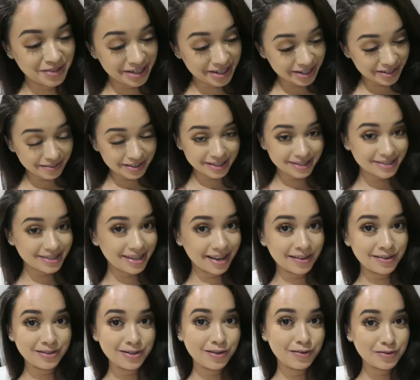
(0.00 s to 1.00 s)
But anyways,
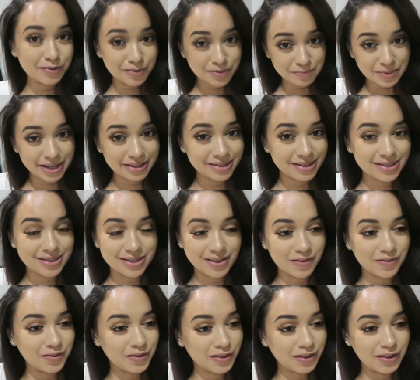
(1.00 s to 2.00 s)
I could go on about this
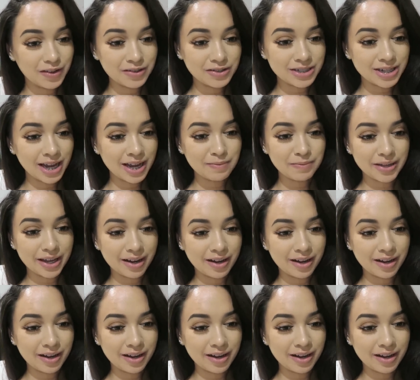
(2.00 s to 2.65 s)
stuff for a long time.